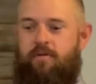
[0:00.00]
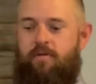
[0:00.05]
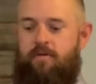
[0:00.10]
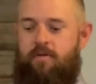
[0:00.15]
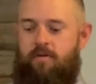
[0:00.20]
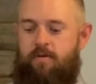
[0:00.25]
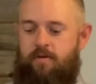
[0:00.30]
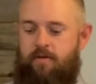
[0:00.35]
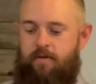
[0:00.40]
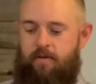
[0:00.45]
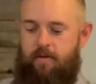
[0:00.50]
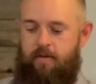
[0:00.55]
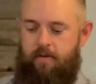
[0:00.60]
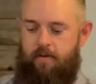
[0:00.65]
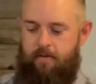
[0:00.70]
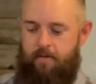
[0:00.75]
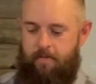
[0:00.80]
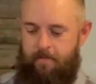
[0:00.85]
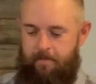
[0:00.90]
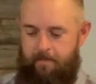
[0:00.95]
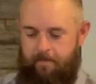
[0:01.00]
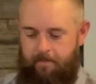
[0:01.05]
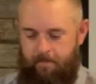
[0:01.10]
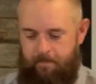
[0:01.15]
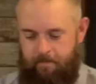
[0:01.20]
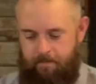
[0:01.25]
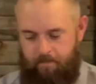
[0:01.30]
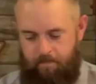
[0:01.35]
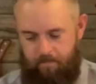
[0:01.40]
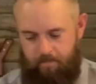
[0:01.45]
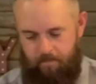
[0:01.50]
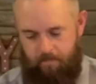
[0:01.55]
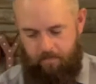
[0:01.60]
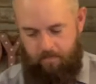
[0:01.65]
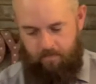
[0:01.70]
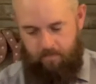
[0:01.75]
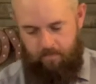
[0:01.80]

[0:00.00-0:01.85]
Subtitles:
[no speech]